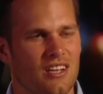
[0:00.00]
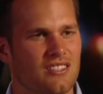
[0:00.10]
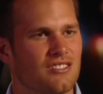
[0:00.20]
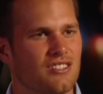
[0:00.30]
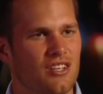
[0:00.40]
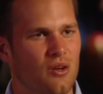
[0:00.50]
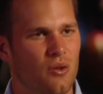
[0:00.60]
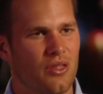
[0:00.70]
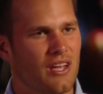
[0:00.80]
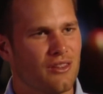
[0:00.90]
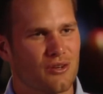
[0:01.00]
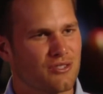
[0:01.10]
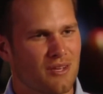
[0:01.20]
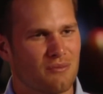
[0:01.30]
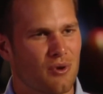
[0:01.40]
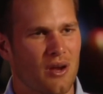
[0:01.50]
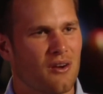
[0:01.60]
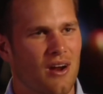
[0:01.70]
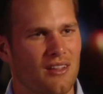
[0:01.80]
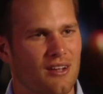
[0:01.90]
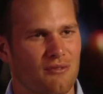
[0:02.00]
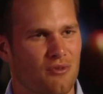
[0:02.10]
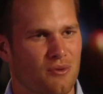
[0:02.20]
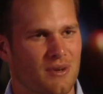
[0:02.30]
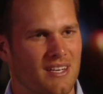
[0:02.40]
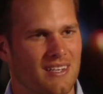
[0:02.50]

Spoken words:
still think there's something greater out there for me?